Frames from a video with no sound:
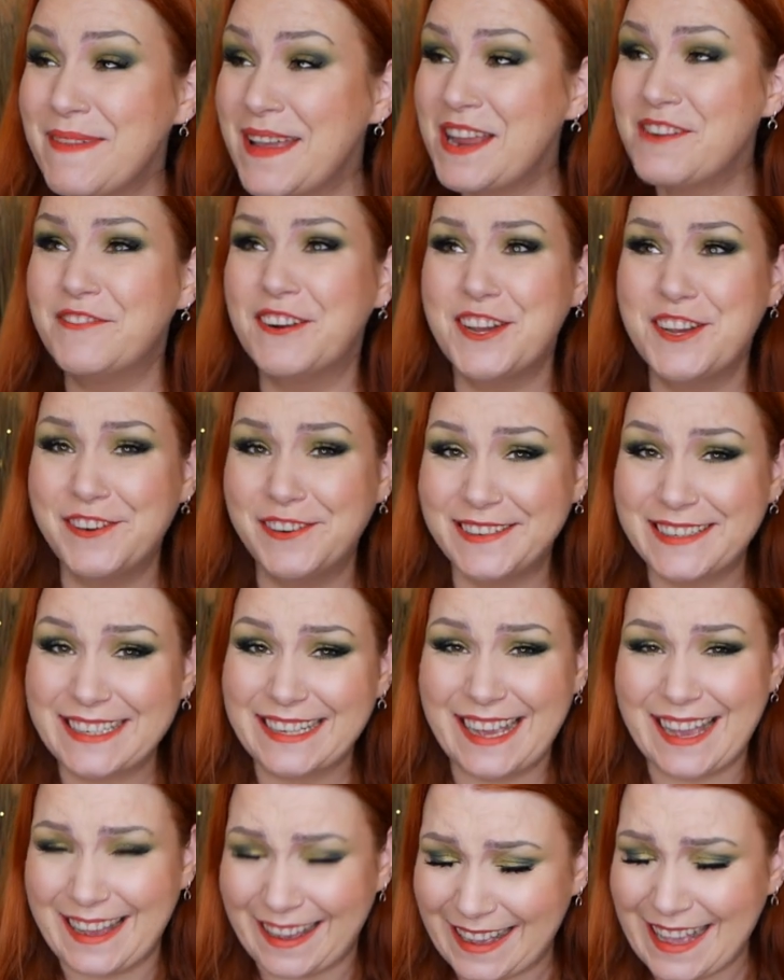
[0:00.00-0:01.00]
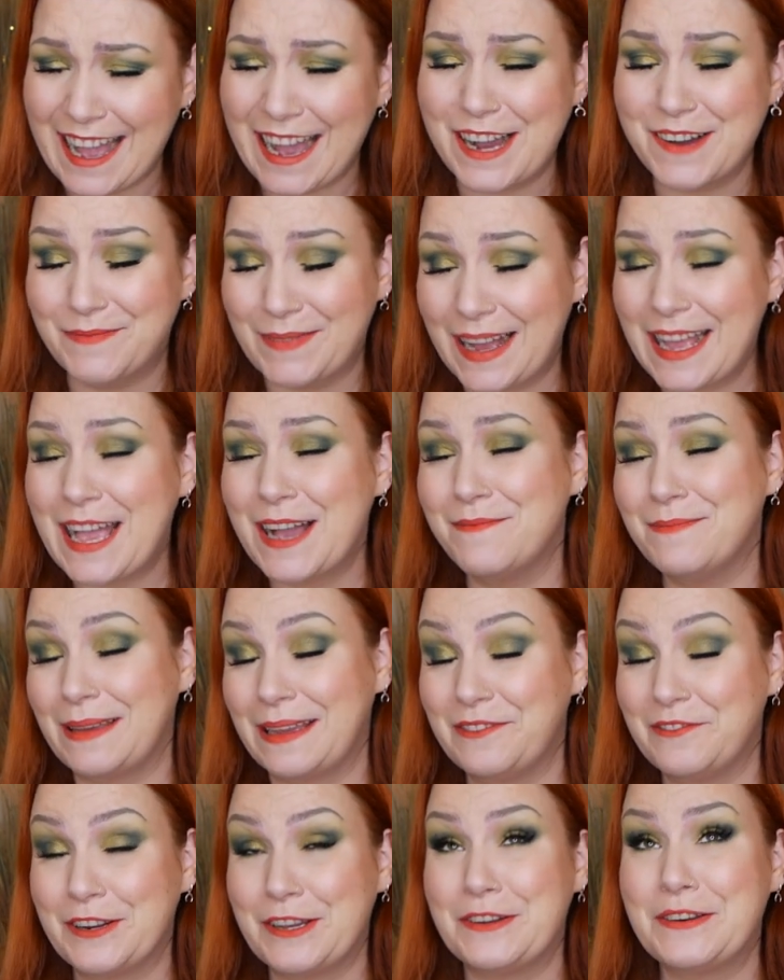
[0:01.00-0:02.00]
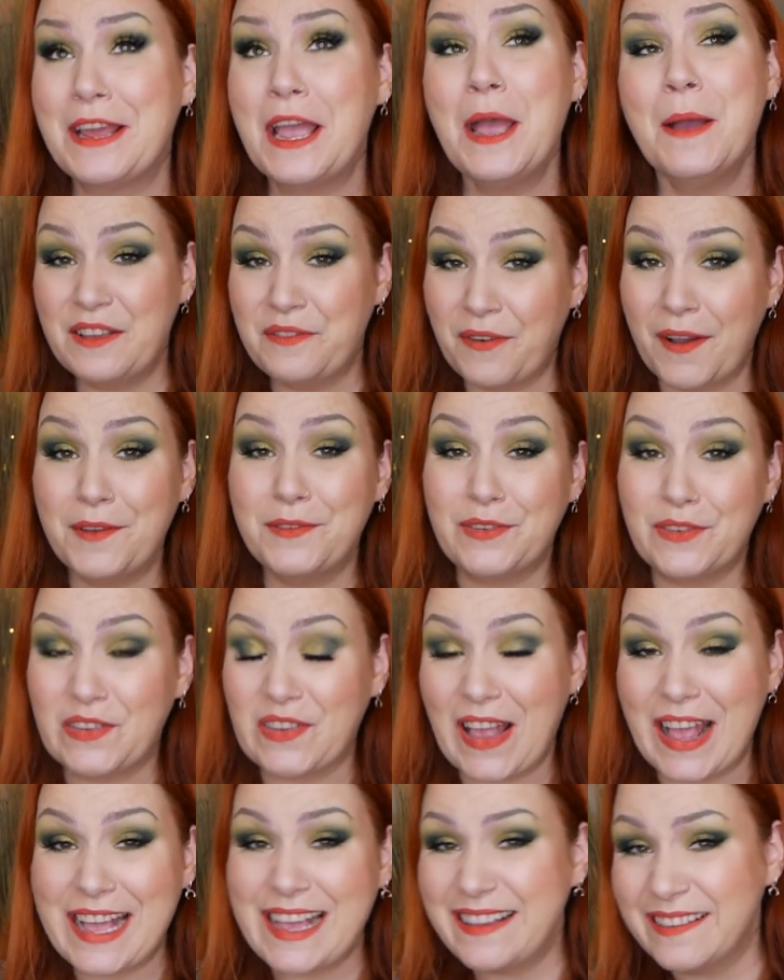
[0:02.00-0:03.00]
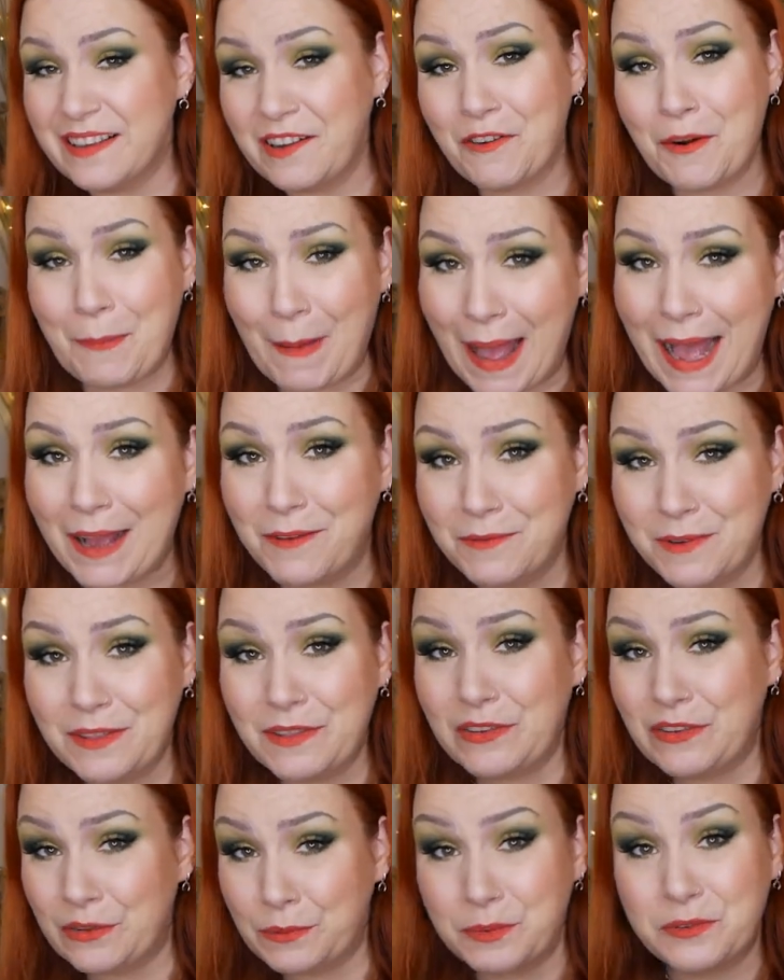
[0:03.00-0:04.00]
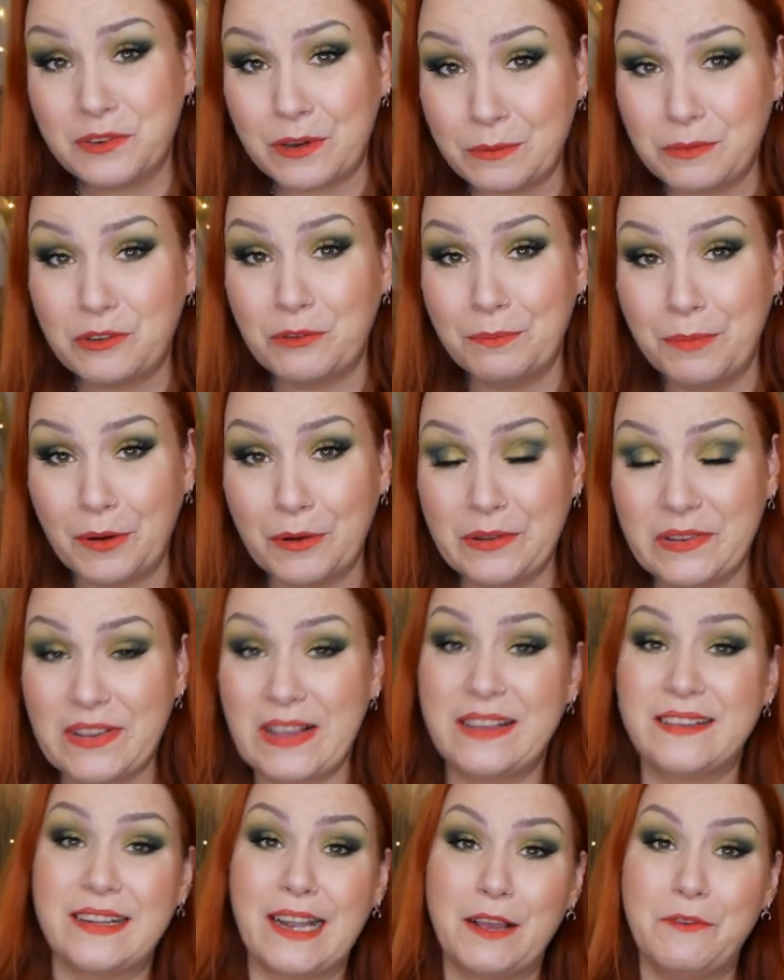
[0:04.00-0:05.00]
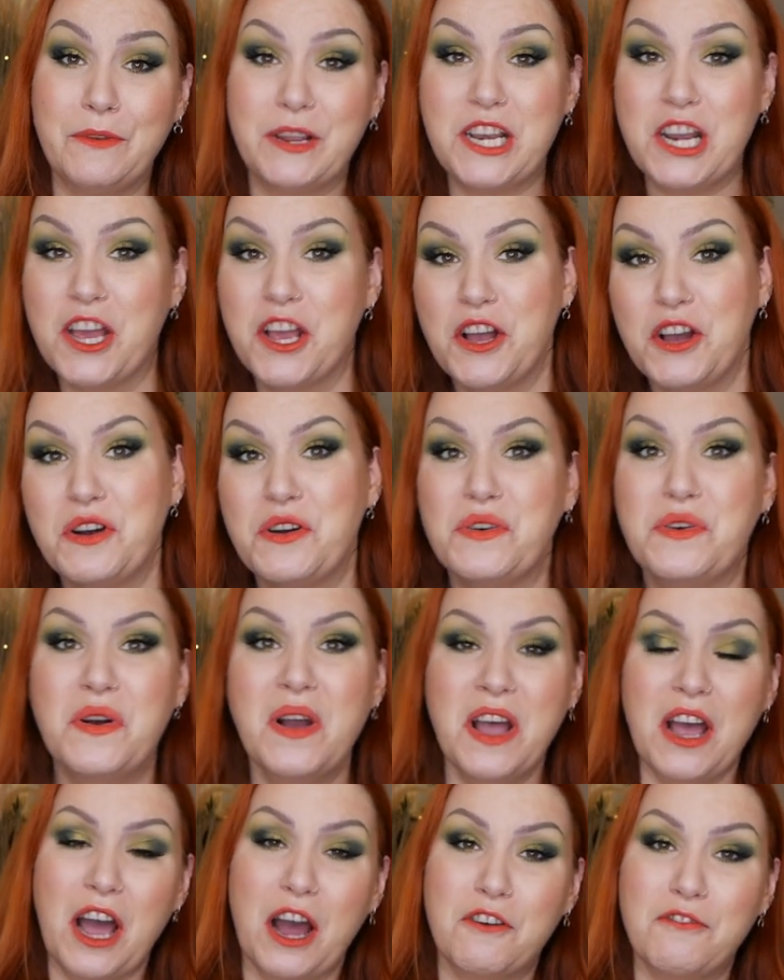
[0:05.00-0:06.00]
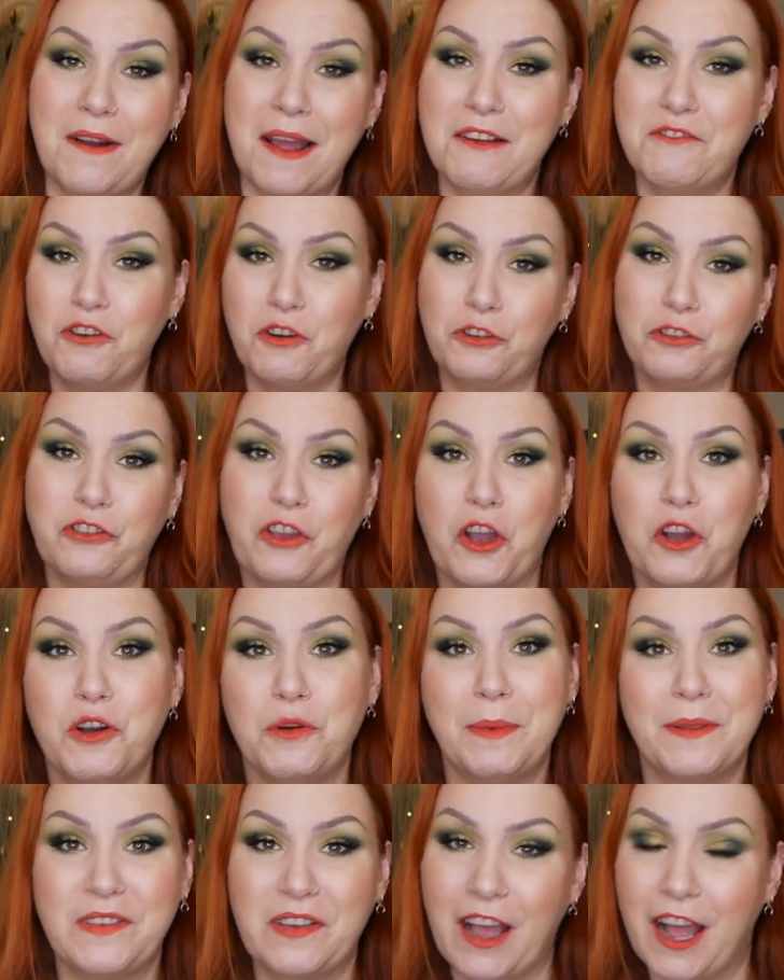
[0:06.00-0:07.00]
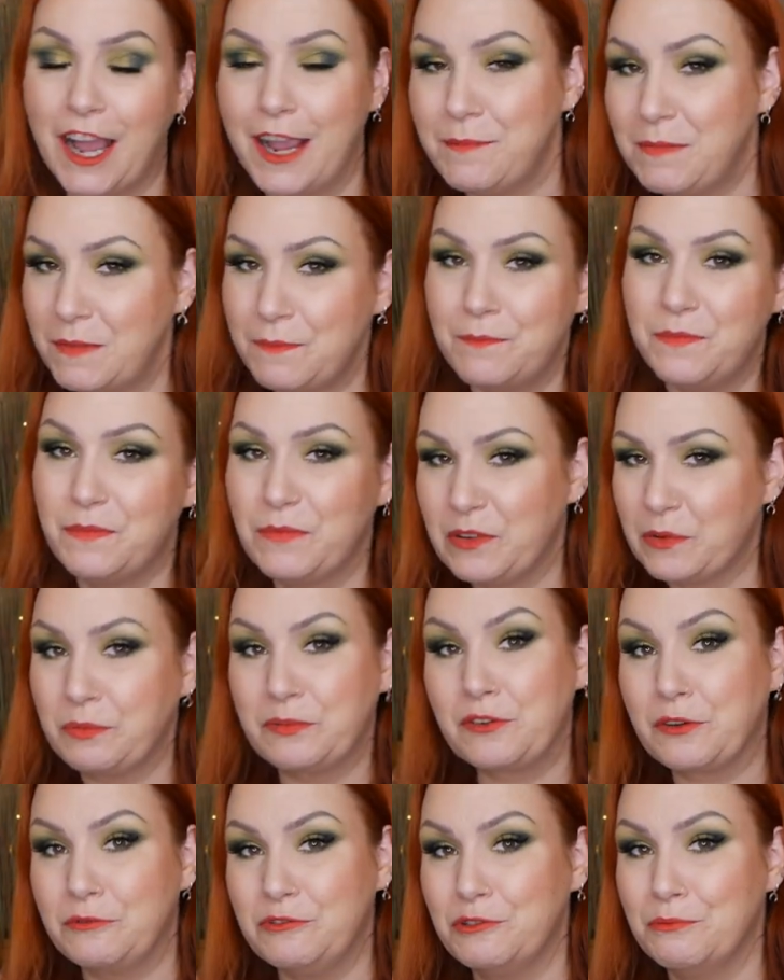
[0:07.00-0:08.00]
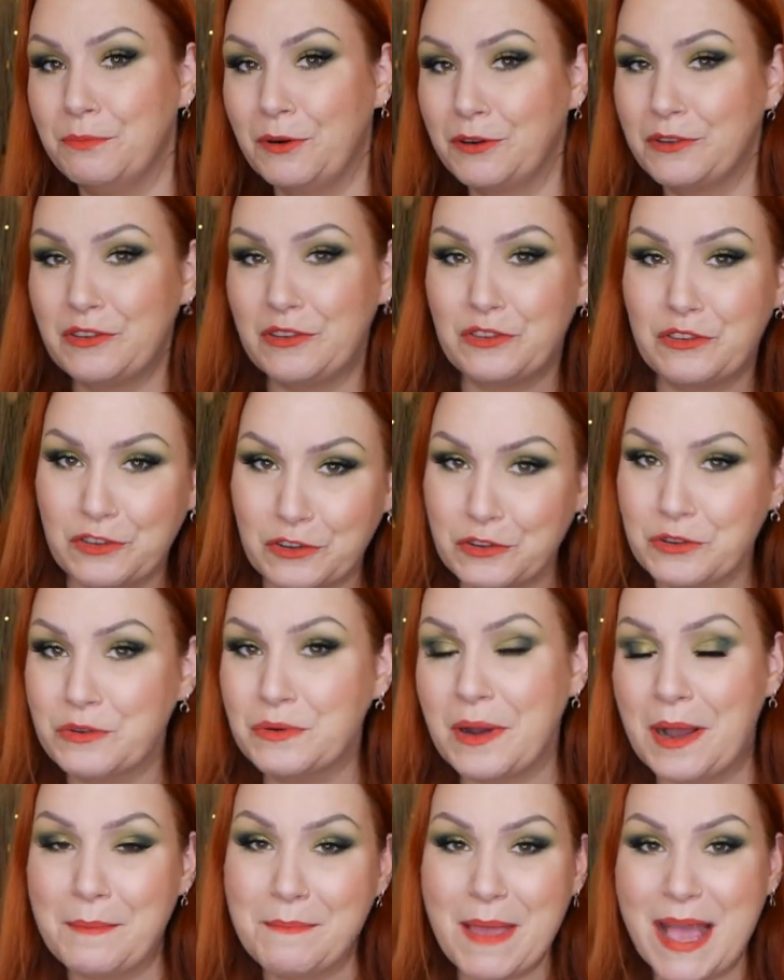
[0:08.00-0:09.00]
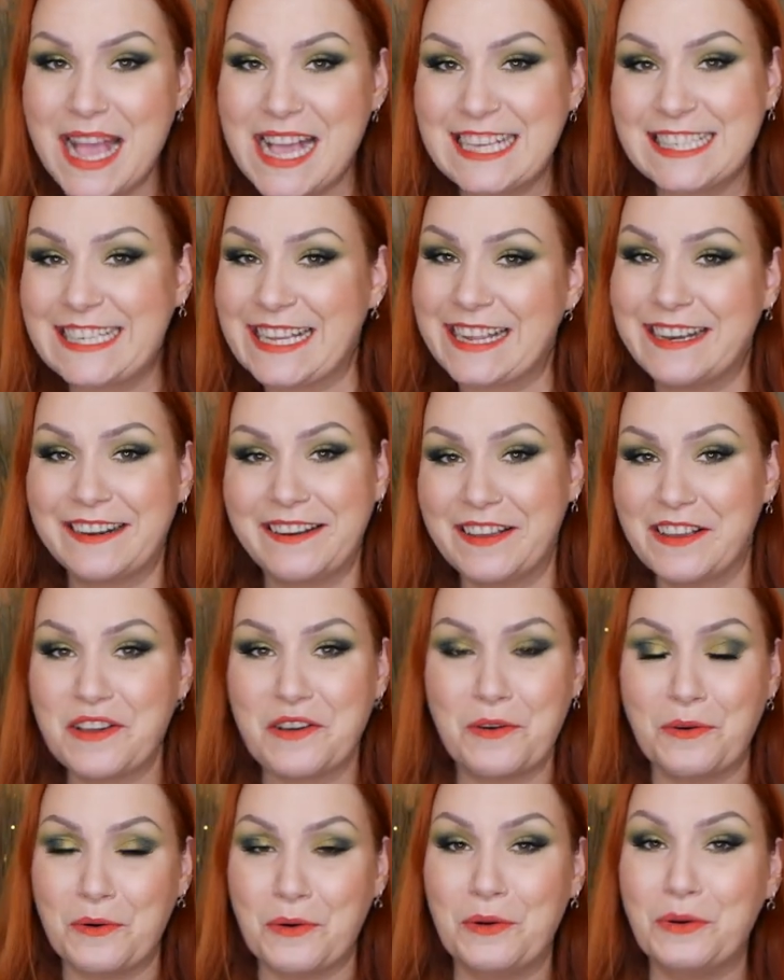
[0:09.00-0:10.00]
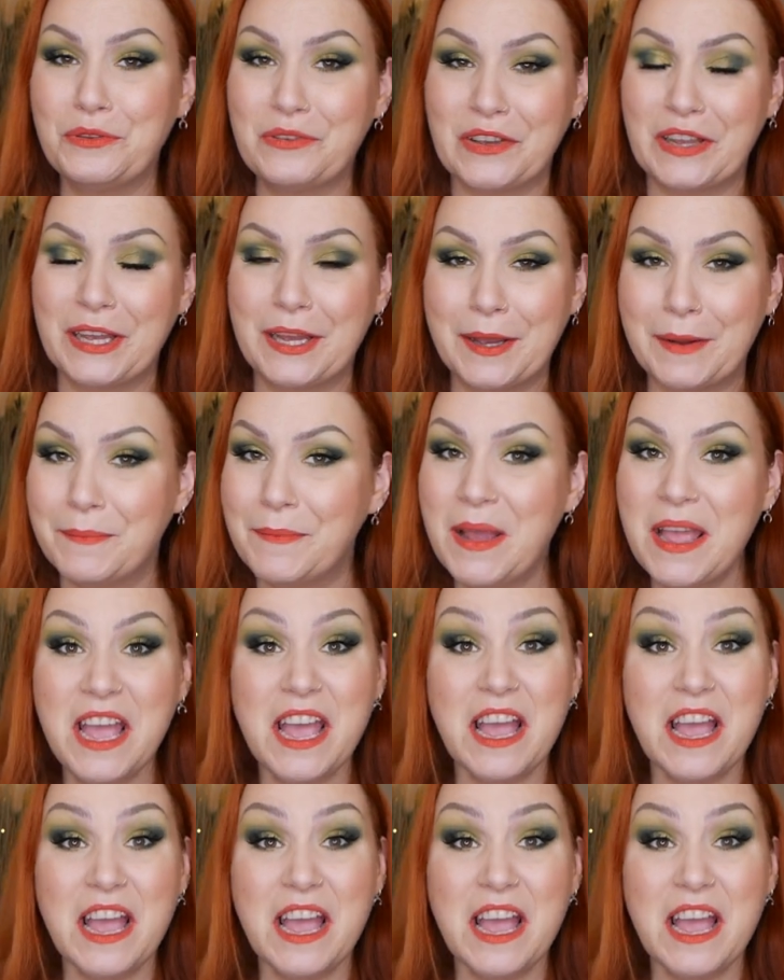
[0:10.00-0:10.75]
being rude. Yeah, I am being rude. If I was to say, is there a pattern with the subscription boxes? Like, we know around October time, subscription boxes do amazing, like autumn,